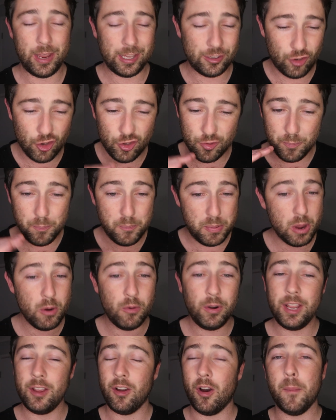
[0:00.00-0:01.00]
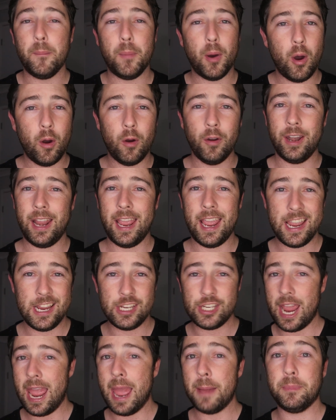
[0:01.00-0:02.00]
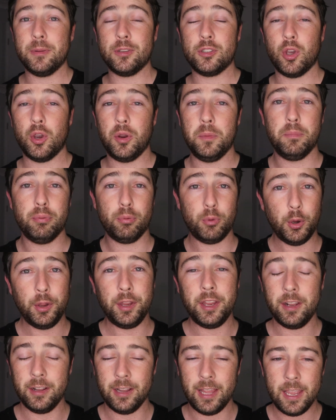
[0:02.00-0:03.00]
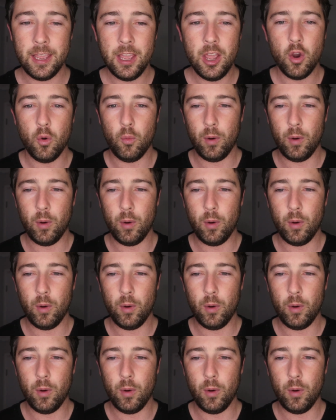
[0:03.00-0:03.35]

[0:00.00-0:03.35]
It's just building upon each episode brilliantly.